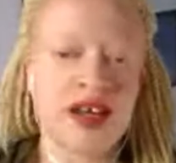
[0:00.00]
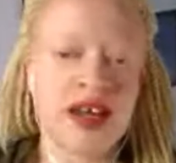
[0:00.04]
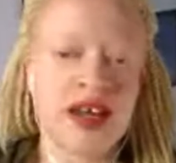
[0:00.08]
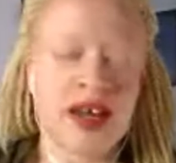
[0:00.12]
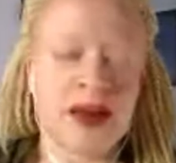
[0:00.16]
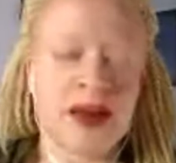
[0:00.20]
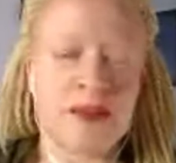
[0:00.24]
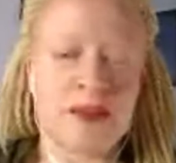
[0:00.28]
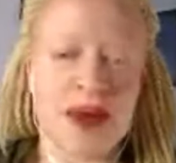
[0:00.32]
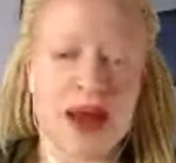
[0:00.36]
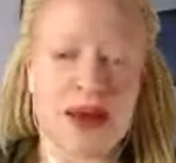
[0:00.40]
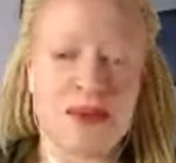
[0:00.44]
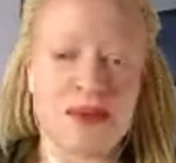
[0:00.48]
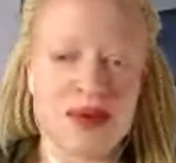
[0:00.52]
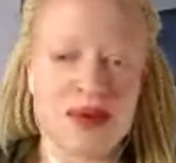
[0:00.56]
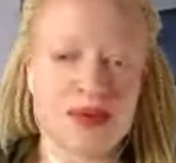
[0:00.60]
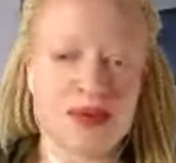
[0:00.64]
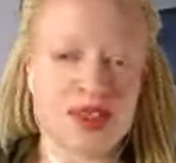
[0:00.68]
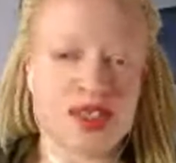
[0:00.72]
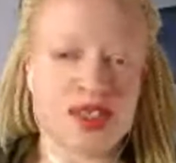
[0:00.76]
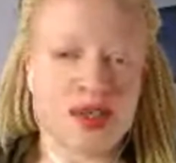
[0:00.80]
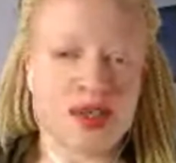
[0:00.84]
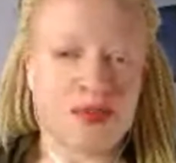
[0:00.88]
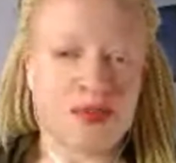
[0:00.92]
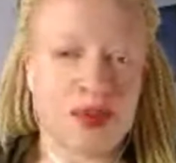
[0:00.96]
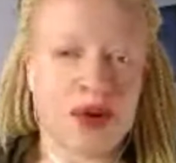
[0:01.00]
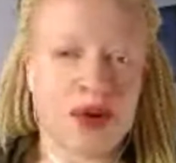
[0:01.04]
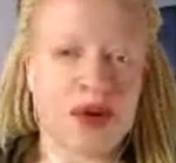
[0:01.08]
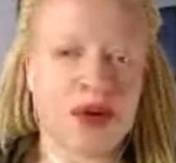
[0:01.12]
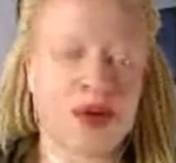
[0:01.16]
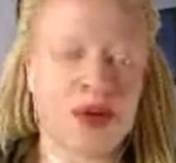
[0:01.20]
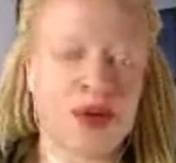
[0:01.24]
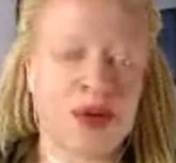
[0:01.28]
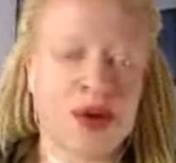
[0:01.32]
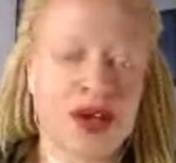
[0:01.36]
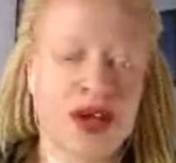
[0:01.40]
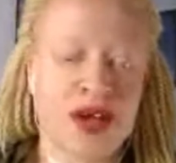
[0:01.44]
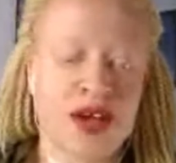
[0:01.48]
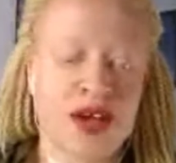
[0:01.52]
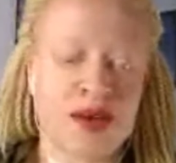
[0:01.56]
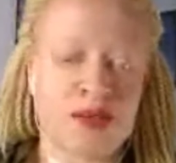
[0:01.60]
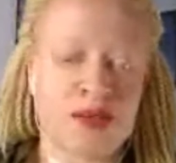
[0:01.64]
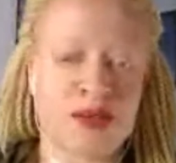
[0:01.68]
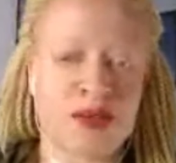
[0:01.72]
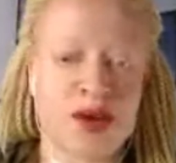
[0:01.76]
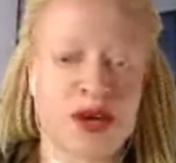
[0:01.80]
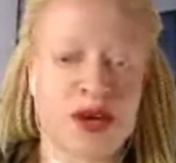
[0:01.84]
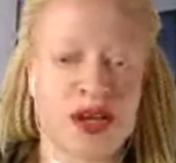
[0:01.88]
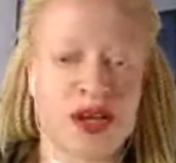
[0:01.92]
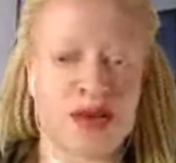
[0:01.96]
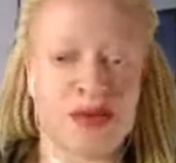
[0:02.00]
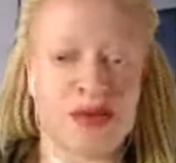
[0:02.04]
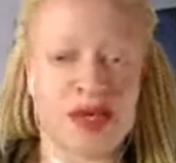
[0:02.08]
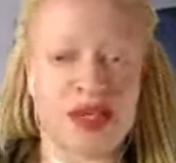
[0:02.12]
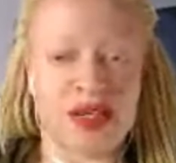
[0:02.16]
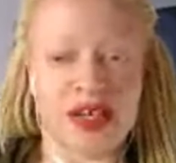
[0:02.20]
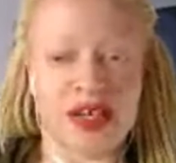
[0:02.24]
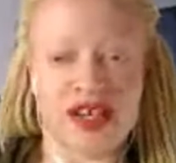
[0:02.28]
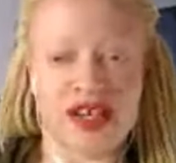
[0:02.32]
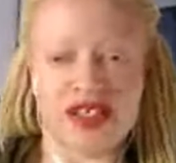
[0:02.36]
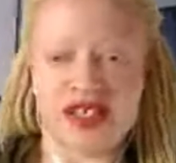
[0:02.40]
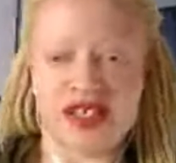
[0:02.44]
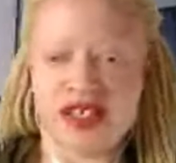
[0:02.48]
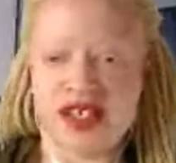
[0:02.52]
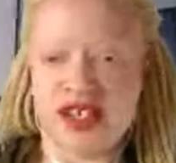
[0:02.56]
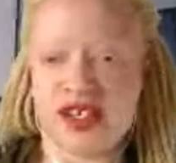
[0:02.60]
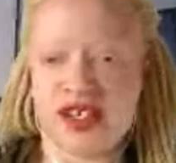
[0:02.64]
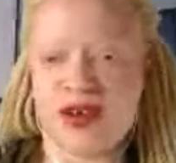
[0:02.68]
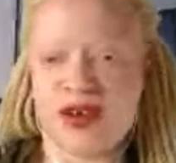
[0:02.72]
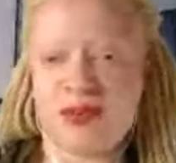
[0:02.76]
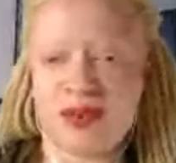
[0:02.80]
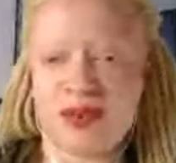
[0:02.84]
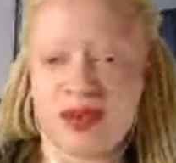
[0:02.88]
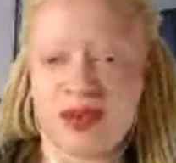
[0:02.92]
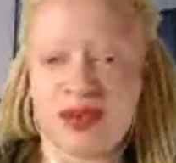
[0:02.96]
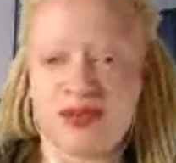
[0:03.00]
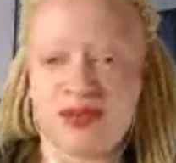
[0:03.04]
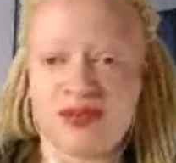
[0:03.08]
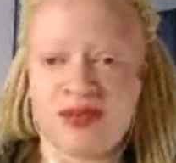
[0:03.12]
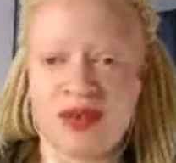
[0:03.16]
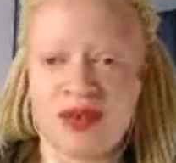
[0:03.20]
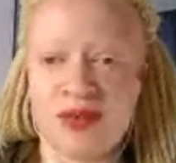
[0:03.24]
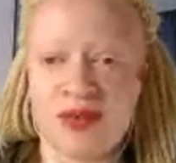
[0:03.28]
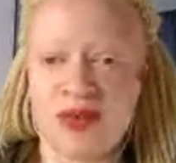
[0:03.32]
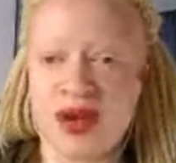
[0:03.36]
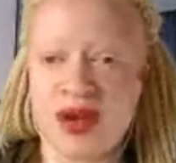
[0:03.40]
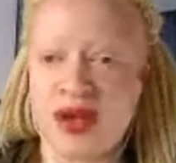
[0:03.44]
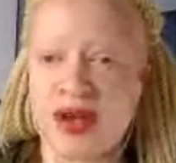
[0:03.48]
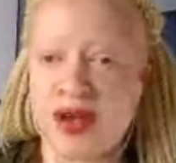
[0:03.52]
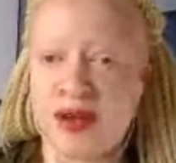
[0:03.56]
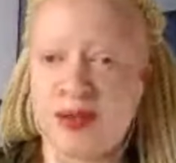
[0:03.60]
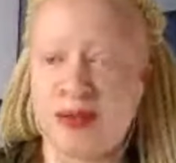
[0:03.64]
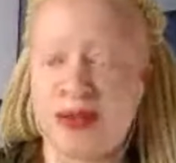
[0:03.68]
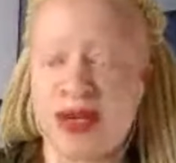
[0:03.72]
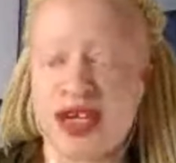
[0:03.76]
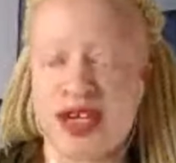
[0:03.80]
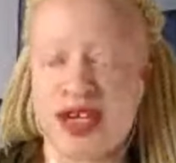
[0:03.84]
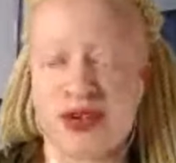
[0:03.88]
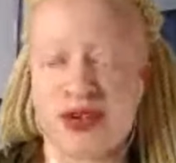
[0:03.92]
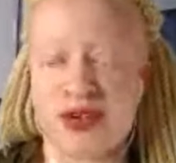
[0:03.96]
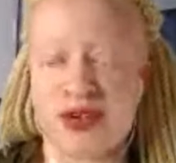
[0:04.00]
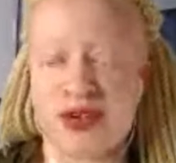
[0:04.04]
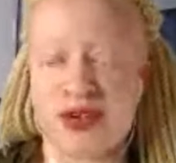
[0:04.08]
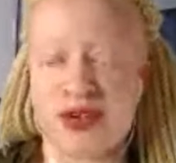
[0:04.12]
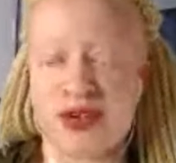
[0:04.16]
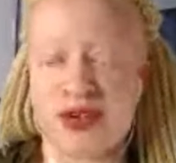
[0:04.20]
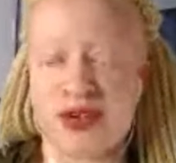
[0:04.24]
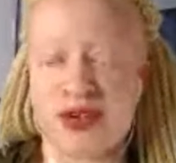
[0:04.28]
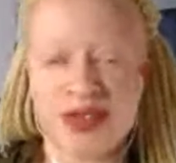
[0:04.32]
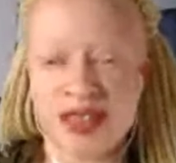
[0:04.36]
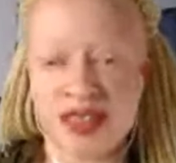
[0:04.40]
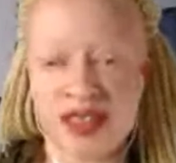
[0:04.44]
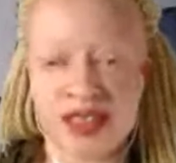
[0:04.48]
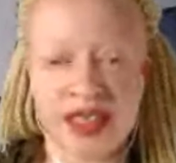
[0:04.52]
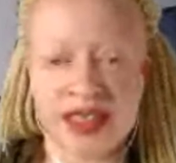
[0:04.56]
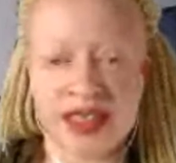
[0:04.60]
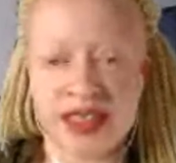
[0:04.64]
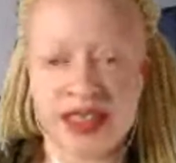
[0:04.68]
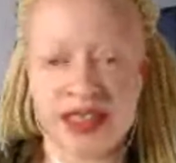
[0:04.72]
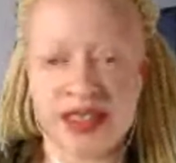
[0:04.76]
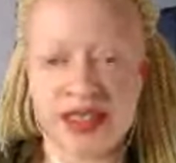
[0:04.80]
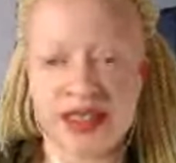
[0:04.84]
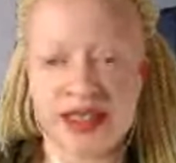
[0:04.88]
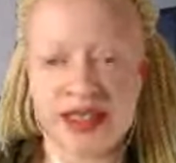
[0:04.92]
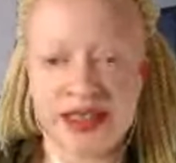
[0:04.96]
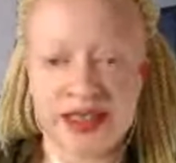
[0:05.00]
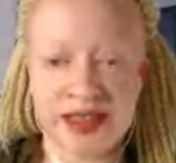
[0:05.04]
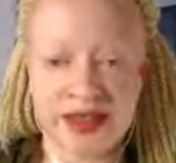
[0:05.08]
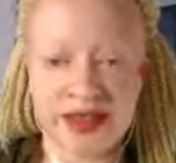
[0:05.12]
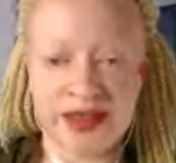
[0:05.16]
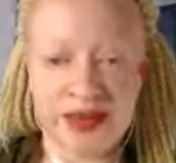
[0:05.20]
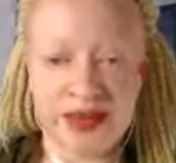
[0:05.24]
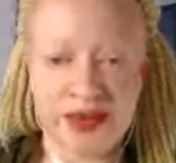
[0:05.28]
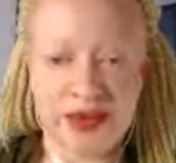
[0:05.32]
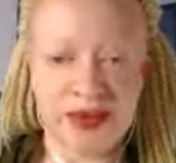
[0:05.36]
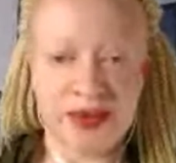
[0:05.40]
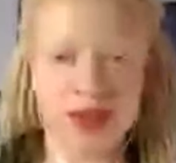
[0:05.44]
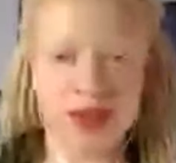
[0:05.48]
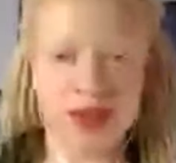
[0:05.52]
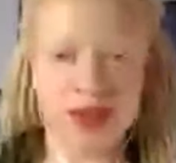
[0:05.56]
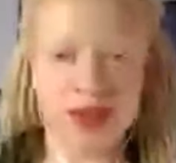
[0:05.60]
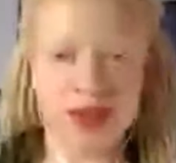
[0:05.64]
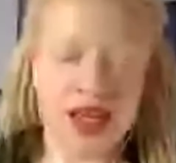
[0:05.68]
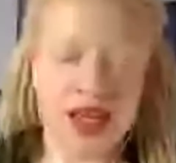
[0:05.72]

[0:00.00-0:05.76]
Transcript: My membership program, I'm going to be launching a couple of mini group coaching sessions soon.